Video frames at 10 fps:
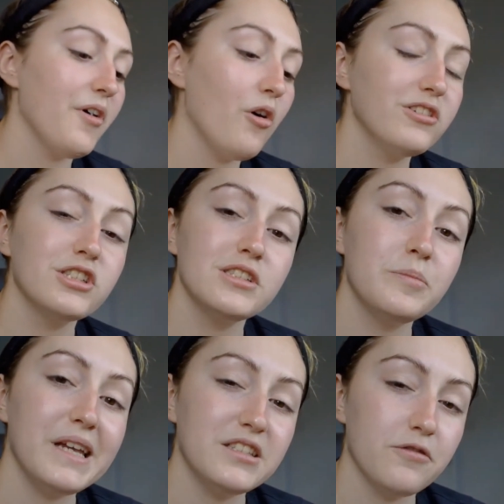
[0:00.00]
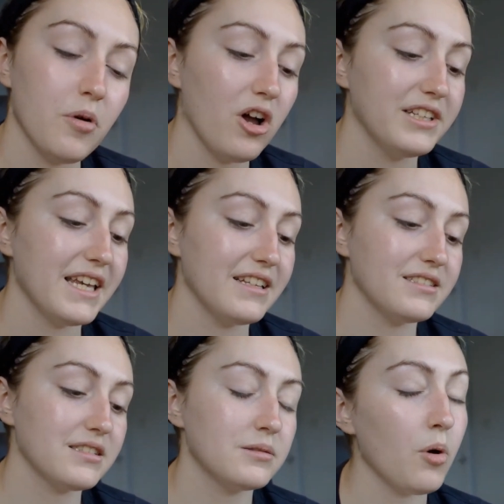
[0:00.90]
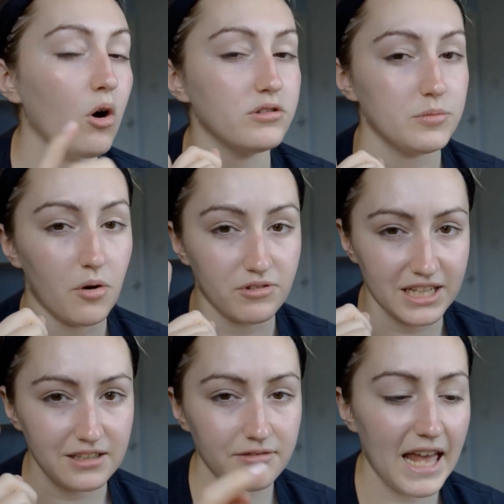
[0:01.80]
Origins Peace of Mind. It's spot on spot relief.